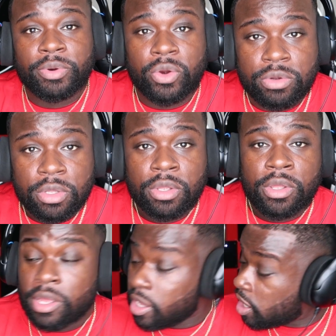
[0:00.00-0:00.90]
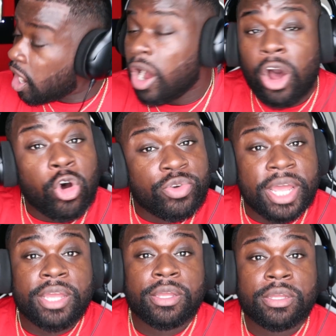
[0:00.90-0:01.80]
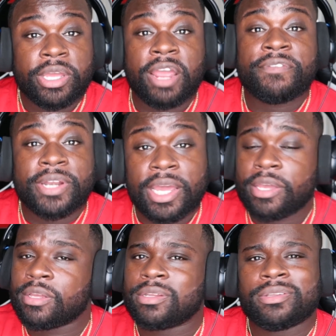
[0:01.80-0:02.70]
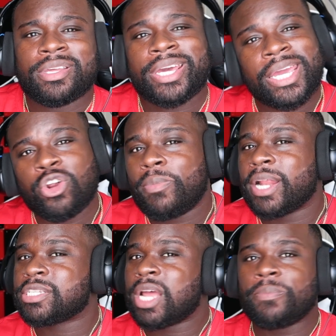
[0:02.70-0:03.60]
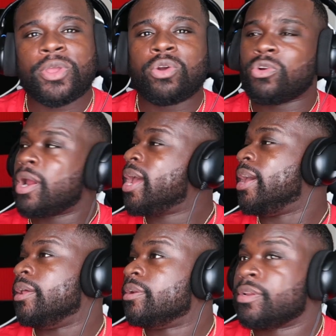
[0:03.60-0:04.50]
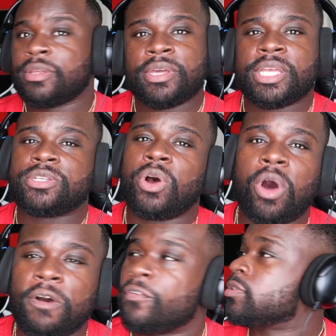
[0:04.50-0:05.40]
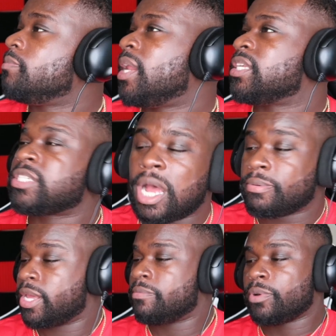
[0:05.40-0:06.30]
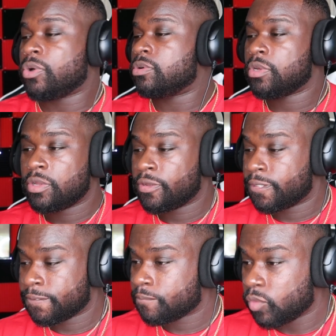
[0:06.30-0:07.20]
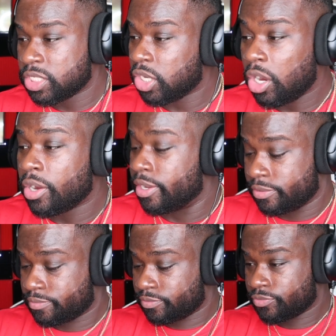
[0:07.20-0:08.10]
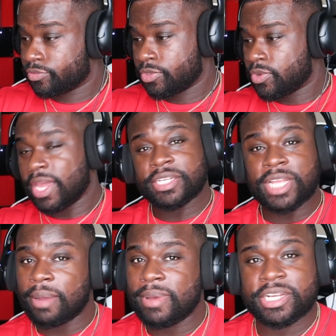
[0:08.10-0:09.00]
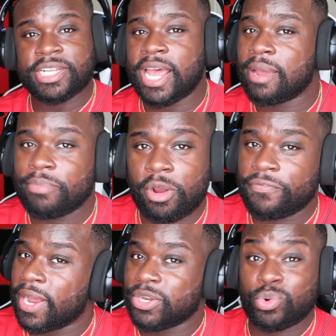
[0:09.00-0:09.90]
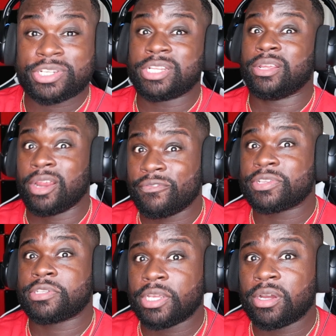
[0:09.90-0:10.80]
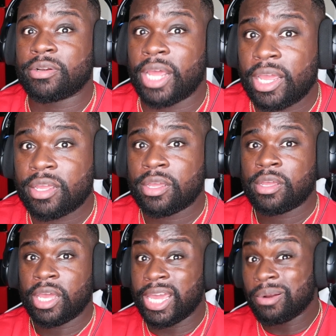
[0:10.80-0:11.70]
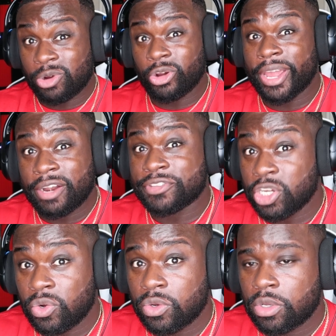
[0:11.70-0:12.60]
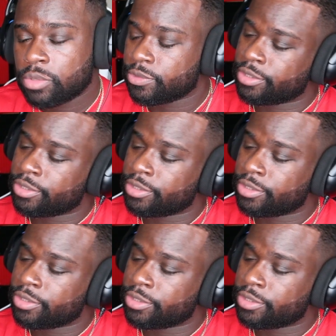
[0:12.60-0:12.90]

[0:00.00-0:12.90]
bro, all day, every day, can't nobody stop your grind. It's hard for somebody to stop that, bro. It's hard. You can't stop my shine, bro, if I do this shit every single day. And I'm creative too.